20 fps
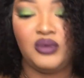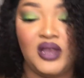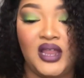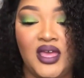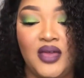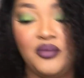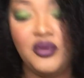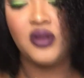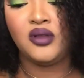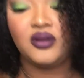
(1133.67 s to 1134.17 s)

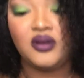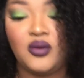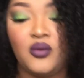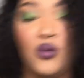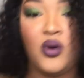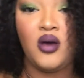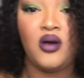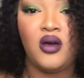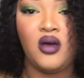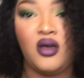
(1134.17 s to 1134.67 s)
Blame it on the
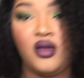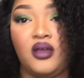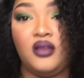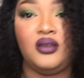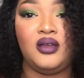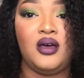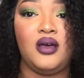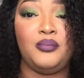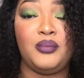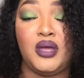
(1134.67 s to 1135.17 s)
wine.
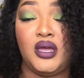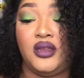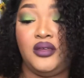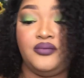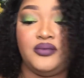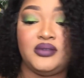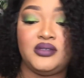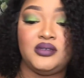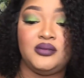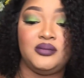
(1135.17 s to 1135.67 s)
No, I'm not
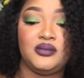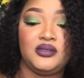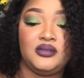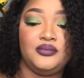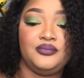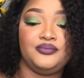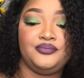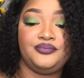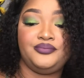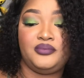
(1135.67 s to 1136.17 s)
even tipsy.
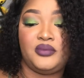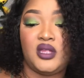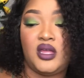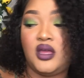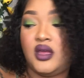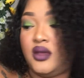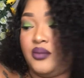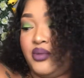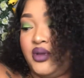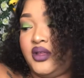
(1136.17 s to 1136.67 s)

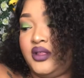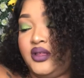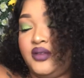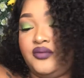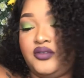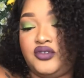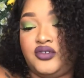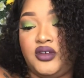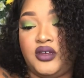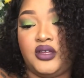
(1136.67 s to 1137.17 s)
I barely
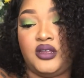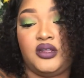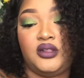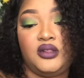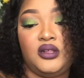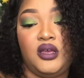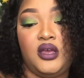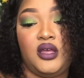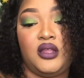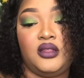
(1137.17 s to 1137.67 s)
even drank
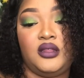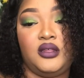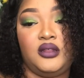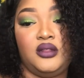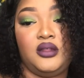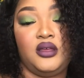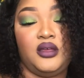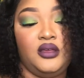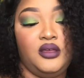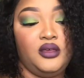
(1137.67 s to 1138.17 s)
anything out that
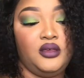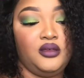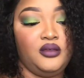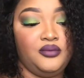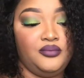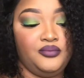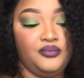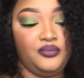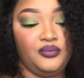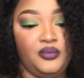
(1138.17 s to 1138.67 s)
thing yet.
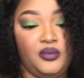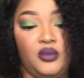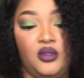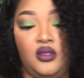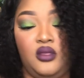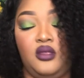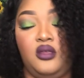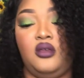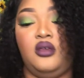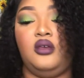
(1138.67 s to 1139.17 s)

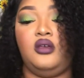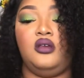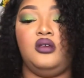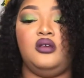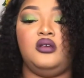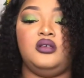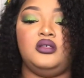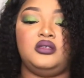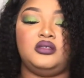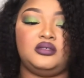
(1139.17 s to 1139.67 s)

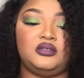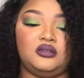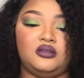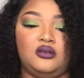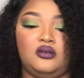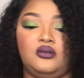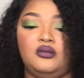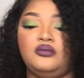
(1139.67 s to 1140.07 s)
So,